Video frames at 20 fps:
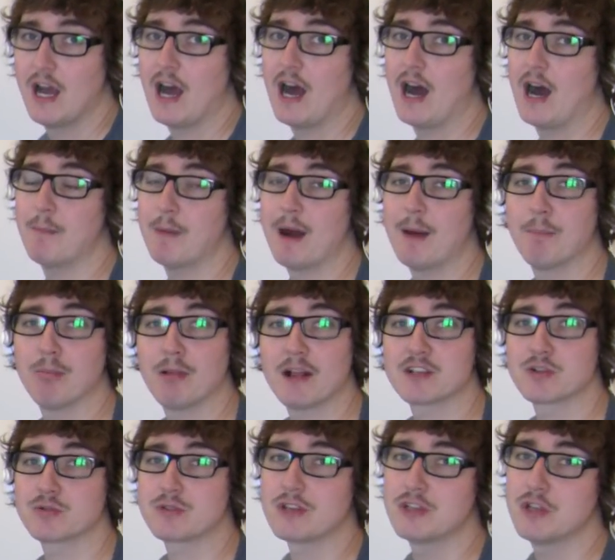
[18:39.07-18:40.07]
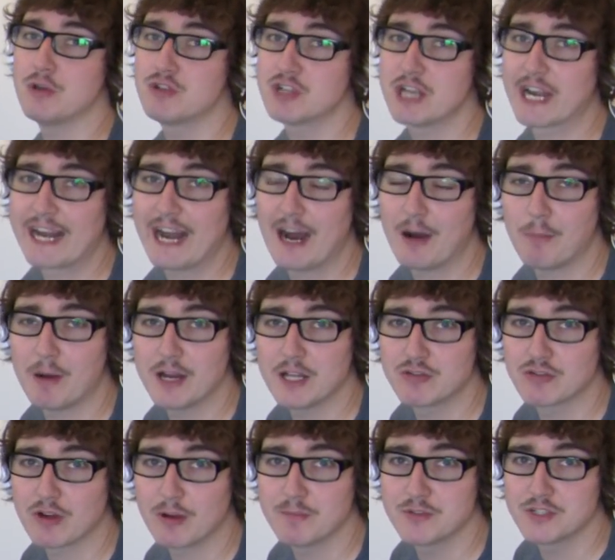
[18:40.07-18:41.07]
And plus also do check out my
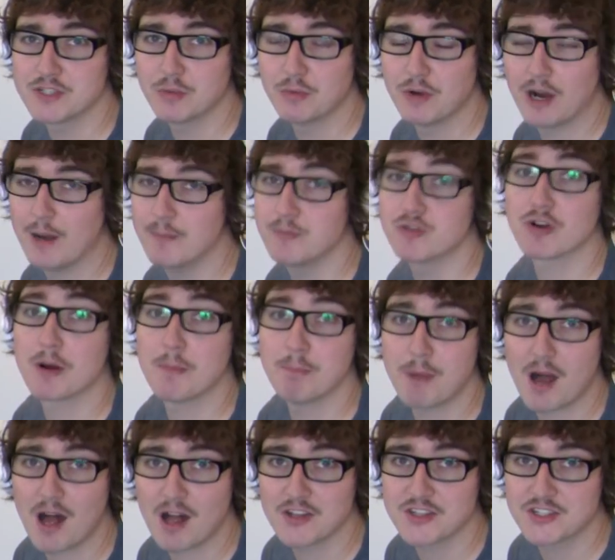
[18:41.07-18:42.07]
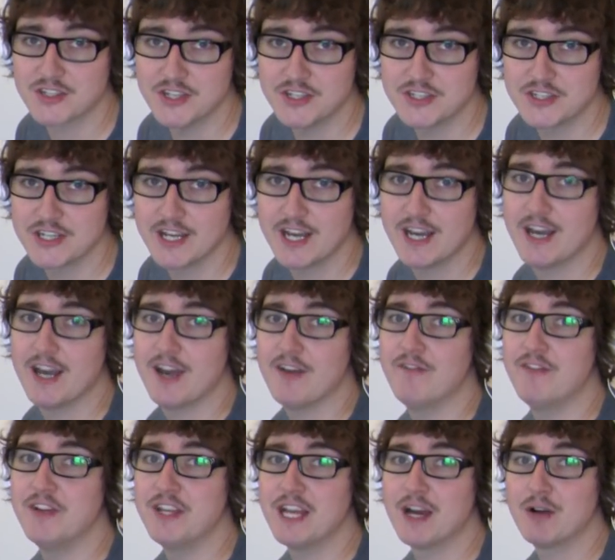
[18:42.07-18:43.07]
Drum Masters
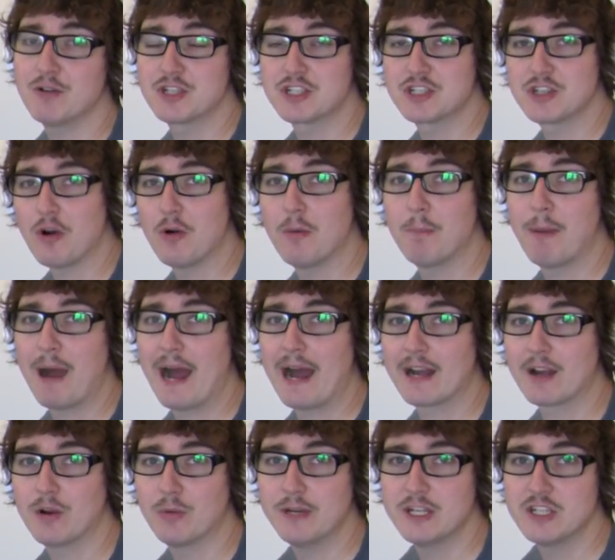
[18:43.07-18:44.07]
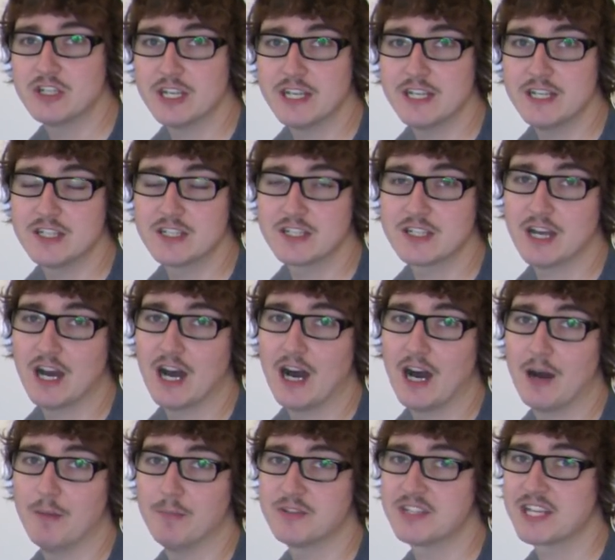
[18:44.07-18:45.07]
video song pack, which is
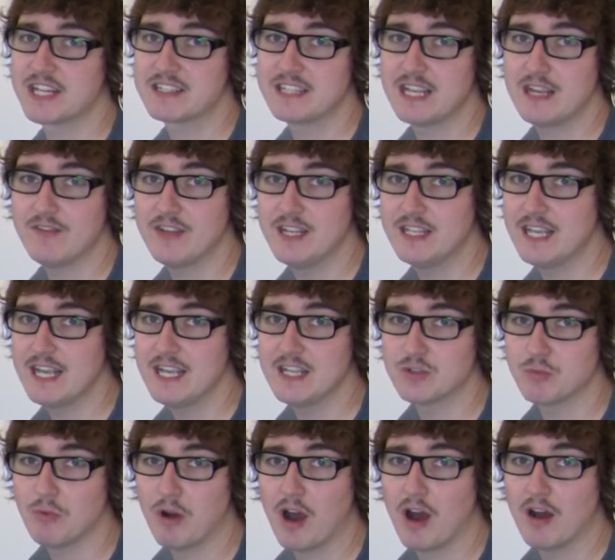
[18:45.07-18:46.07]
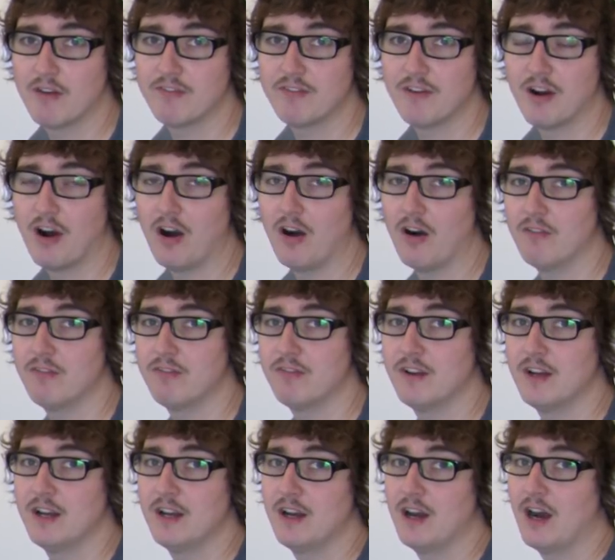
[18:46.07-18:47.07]
six DVDs worth of
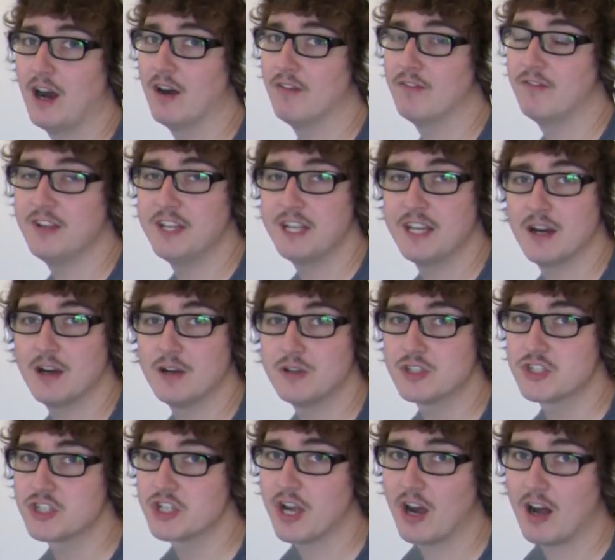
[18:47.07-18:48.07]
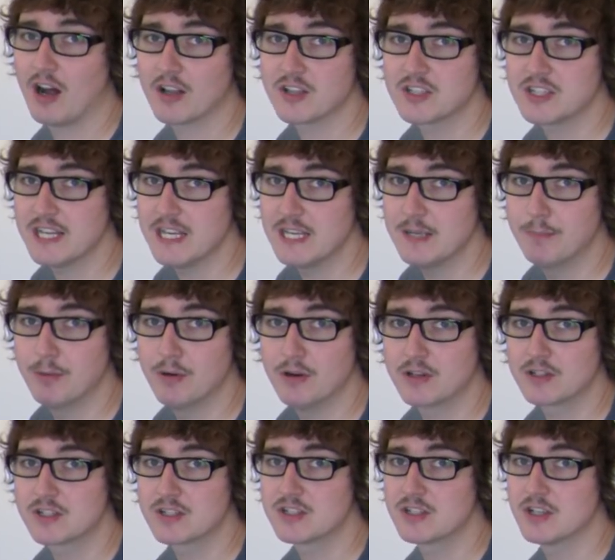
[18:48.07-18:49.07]
videos, charts,
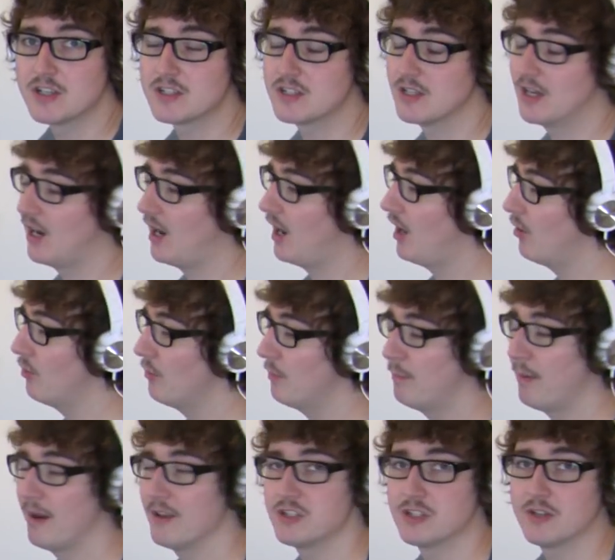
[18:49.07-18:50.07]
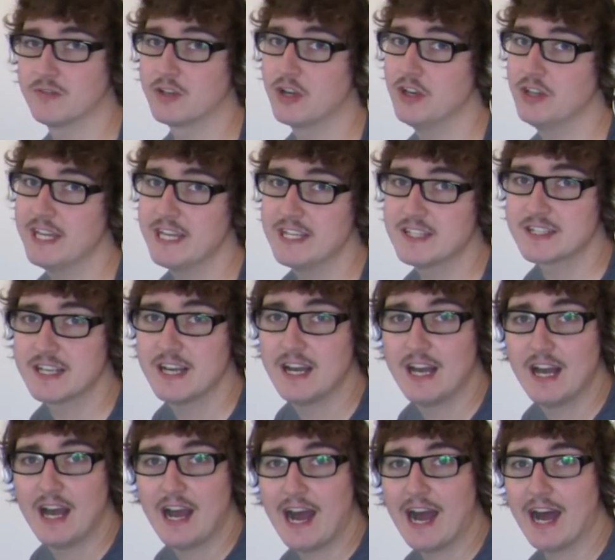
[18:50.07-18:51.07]
ebooks, just a whole bunch of goodies,
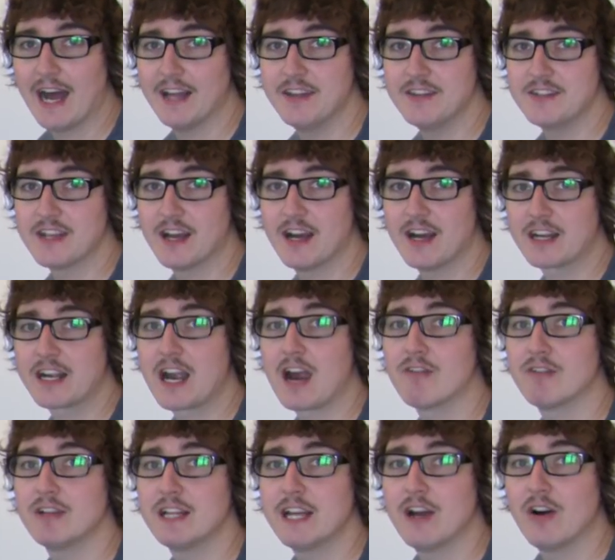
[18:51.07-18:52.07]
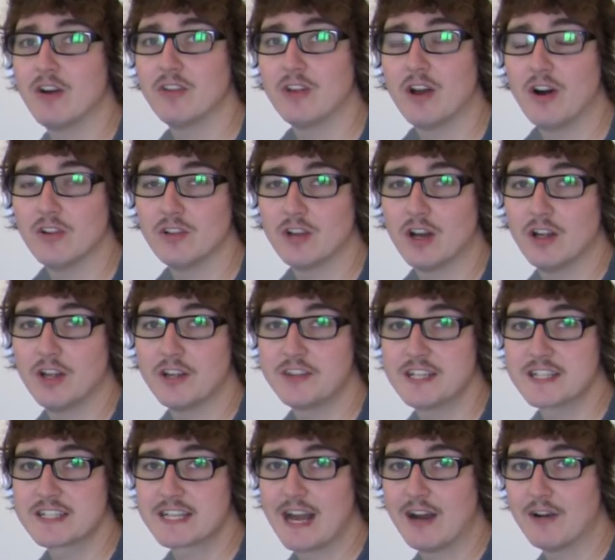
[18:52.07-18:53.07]
and currently on a
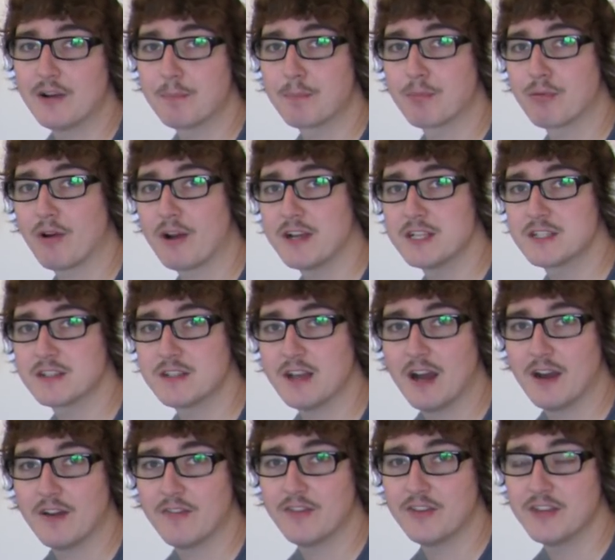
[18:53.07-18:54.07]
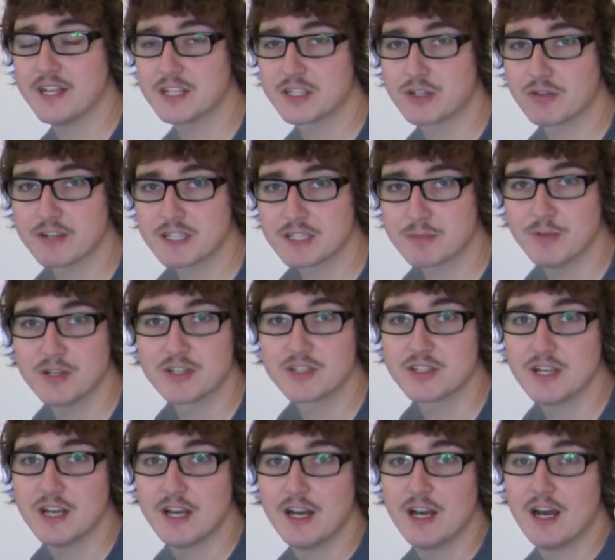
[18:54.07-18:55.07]
discounted price for this
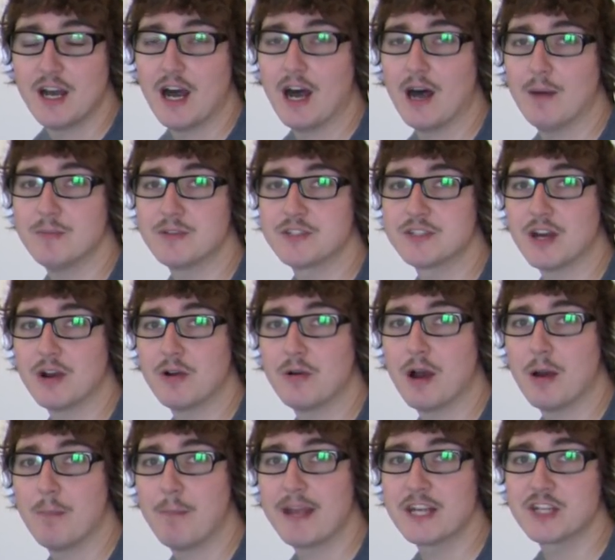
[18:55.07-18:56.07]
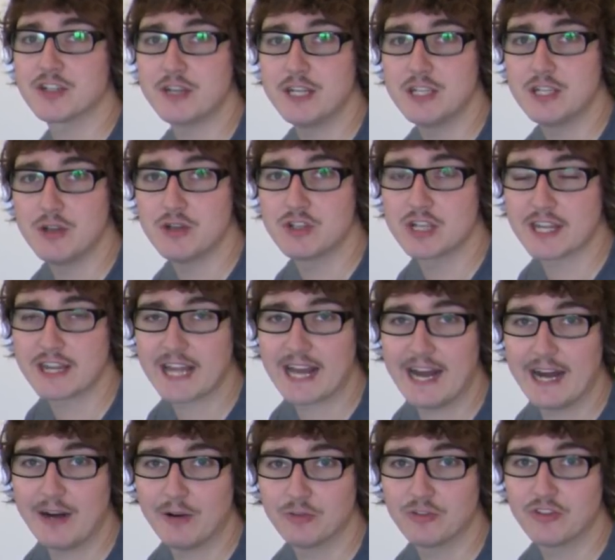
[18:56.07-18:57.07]
Christmas, so make sure you do check that
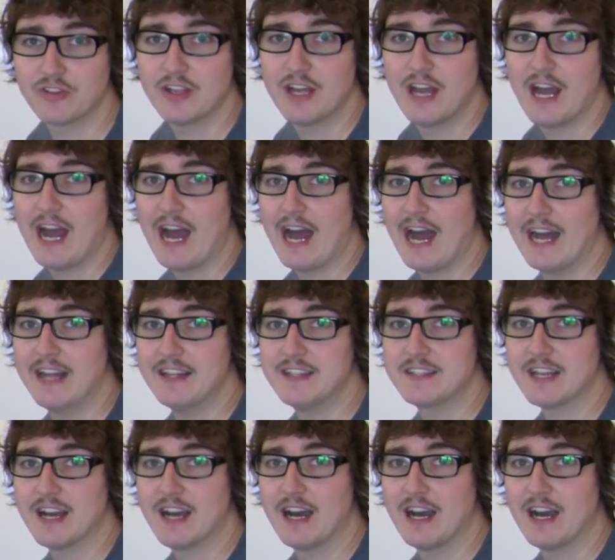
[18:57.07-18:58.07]
out, and